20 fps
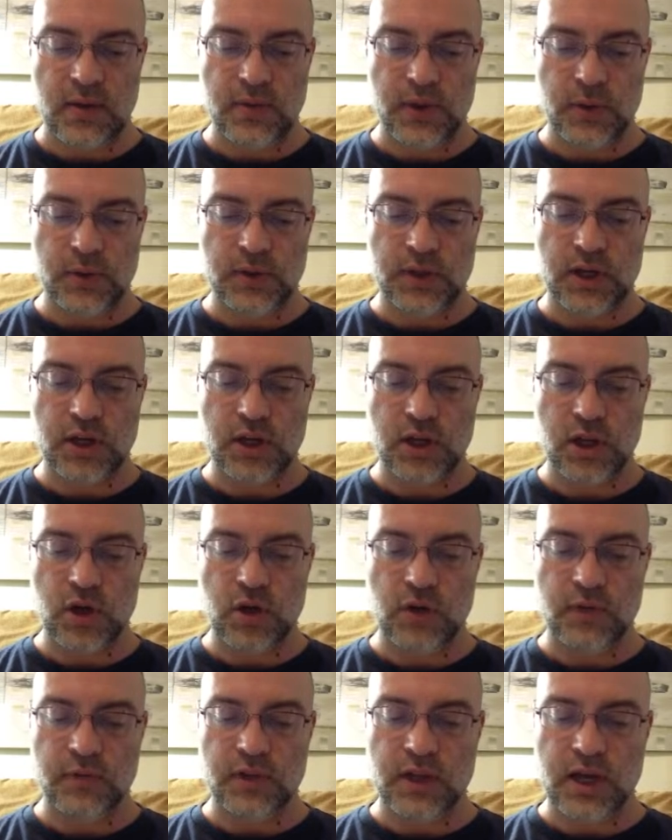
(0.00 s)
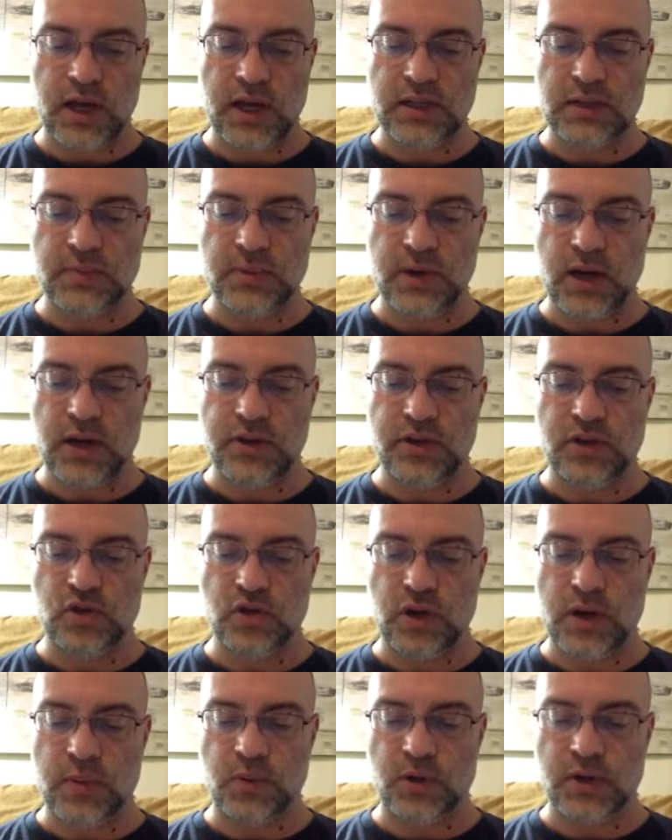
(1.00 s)
There was a glow of light behind the
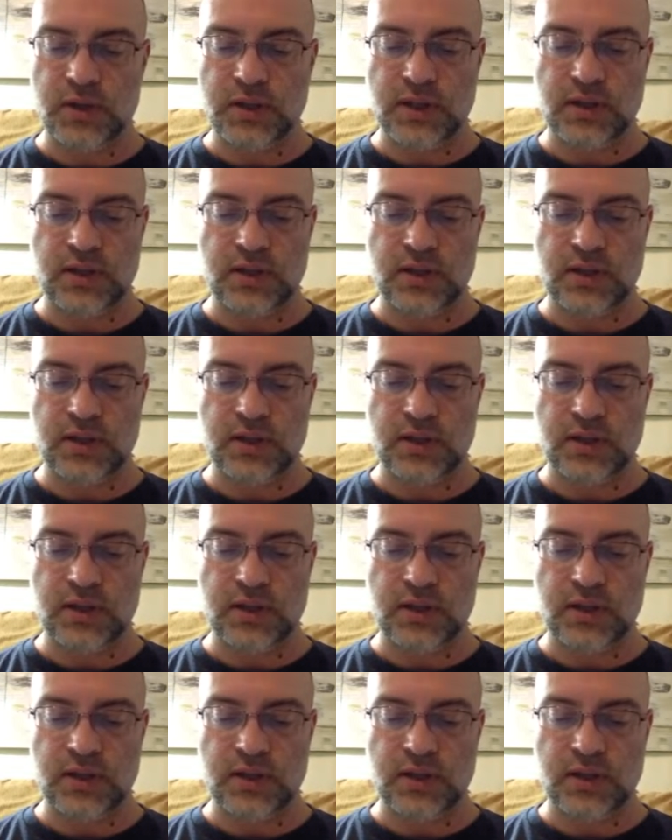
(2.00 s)
draperies